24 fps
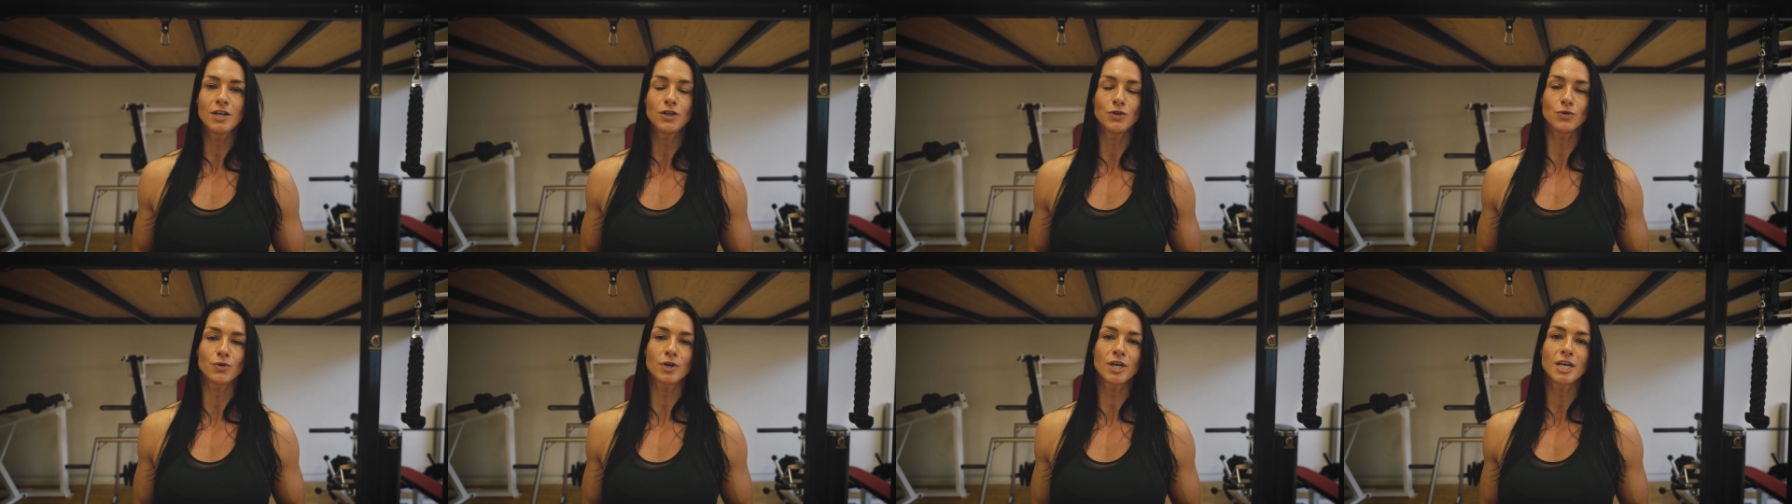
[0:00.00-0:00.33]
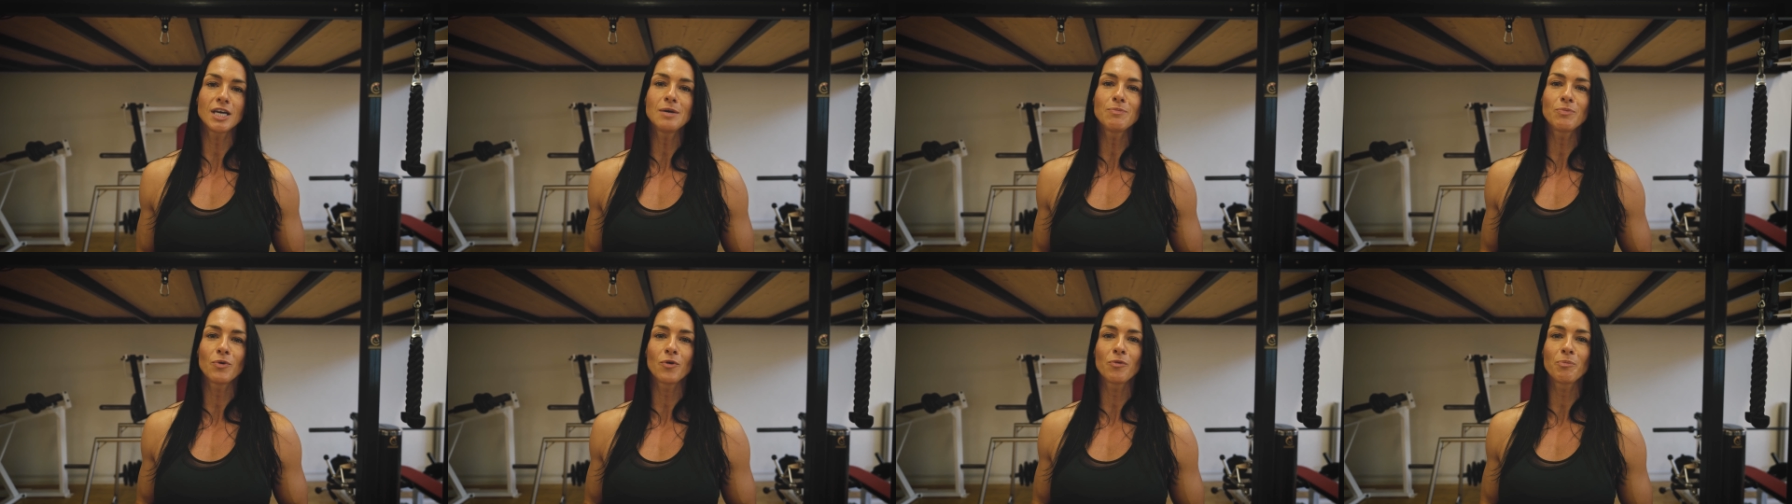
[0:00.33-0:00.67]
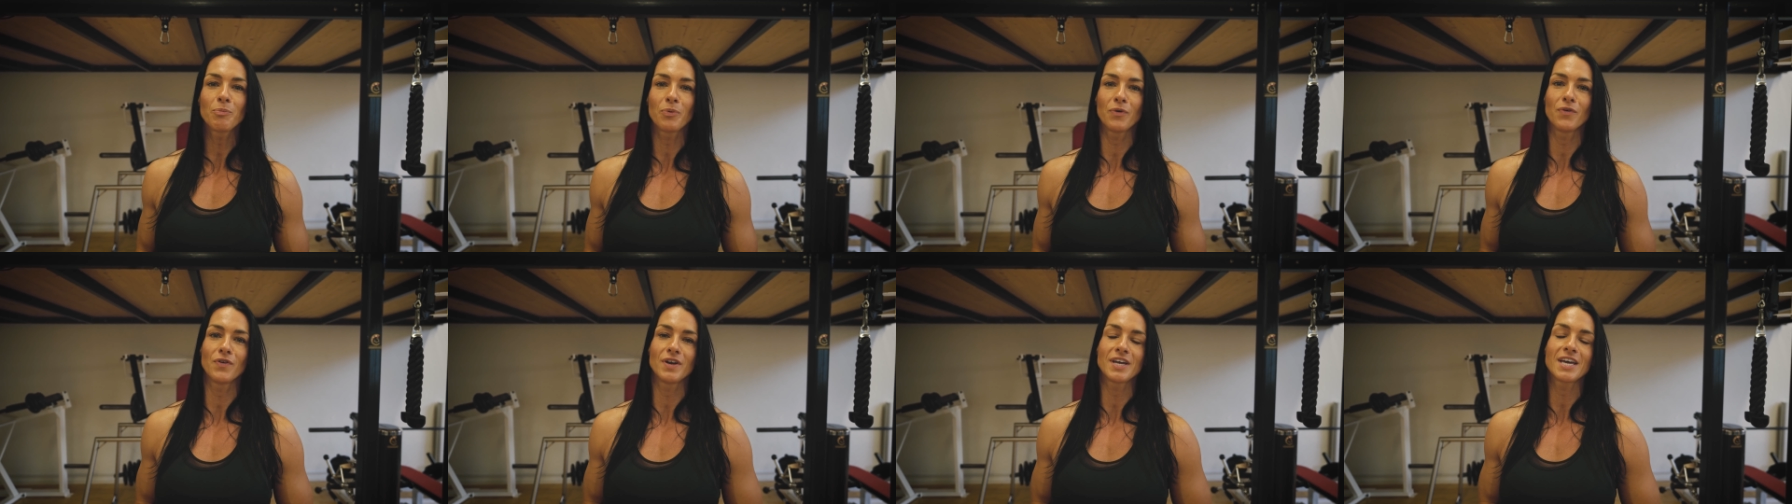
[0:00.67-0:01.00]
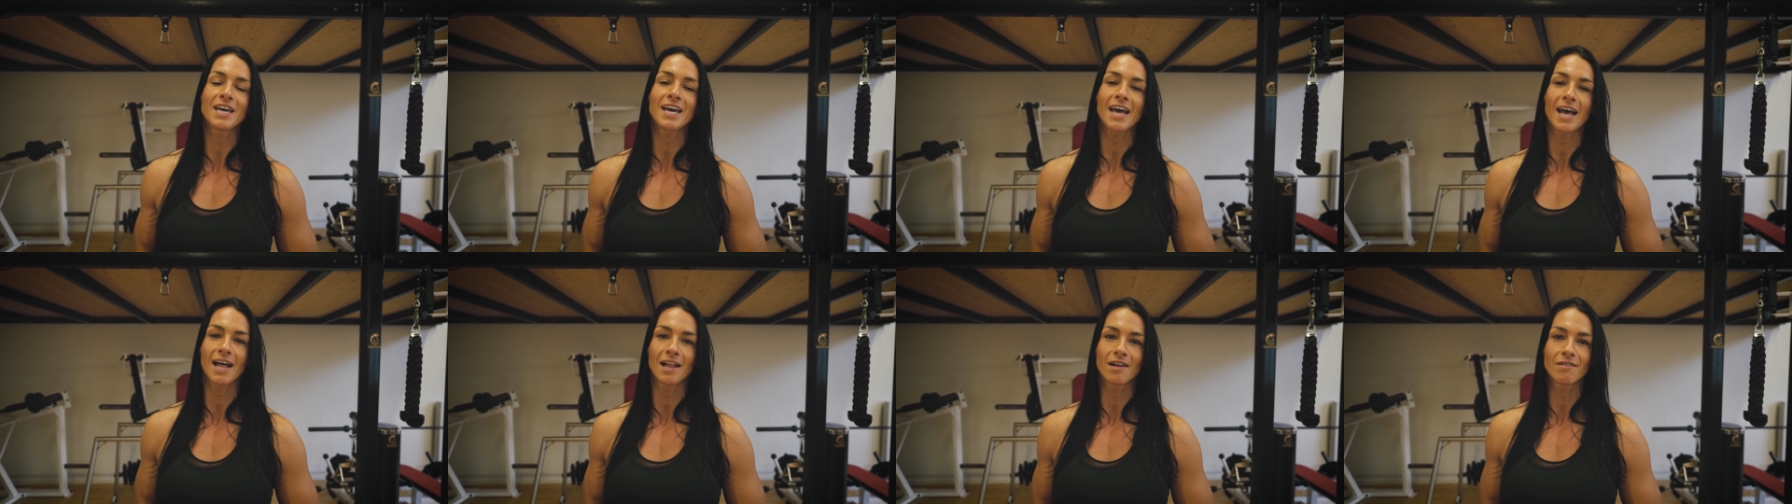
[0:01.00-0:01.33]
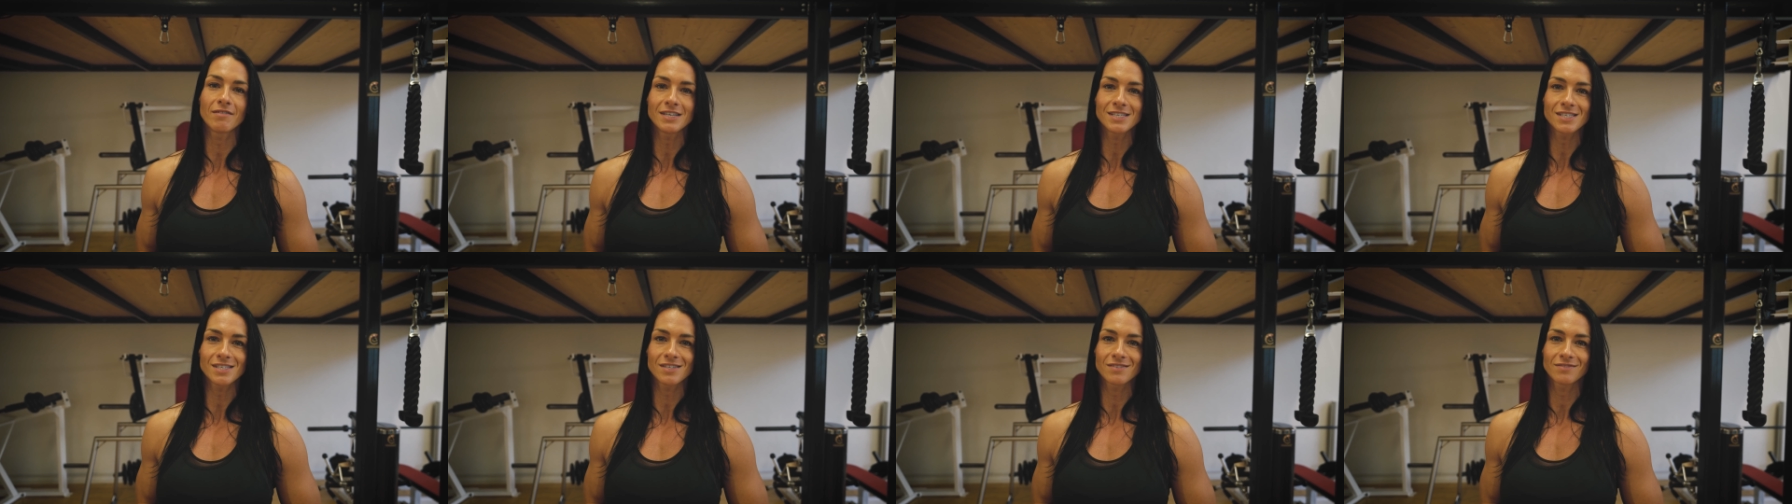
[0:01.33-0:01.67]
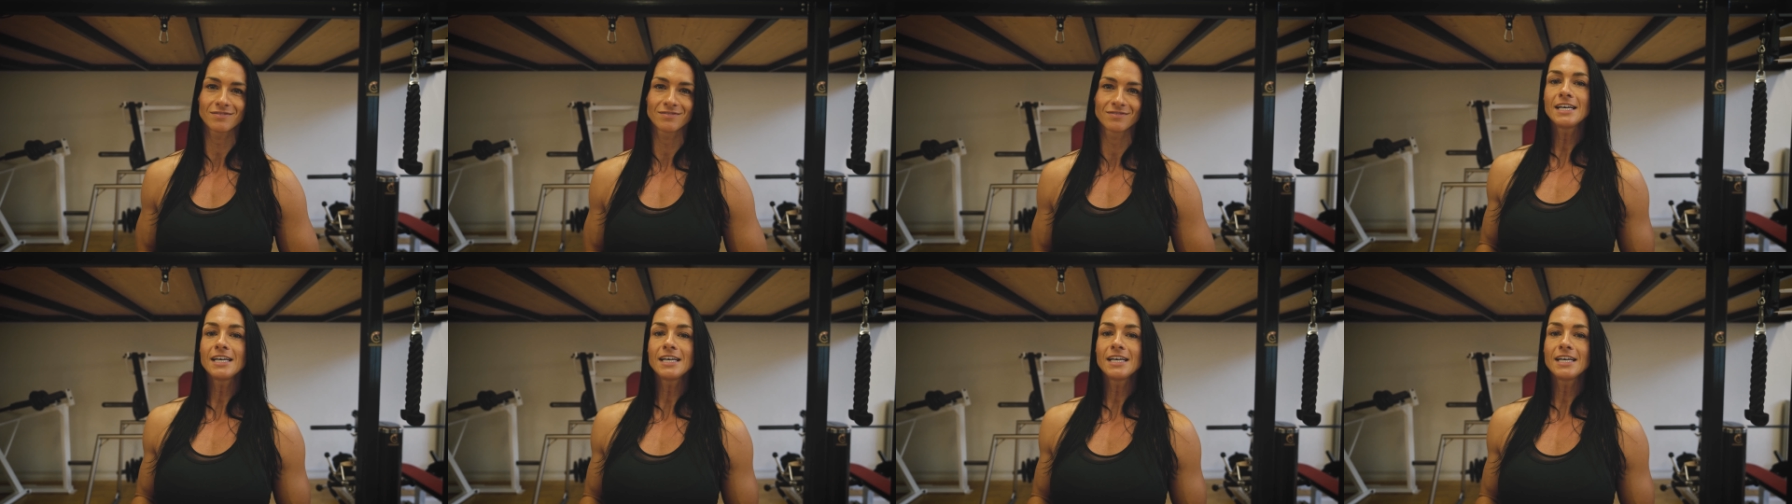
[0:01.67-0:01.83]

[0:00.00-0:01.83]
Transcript: you keep on burning calories.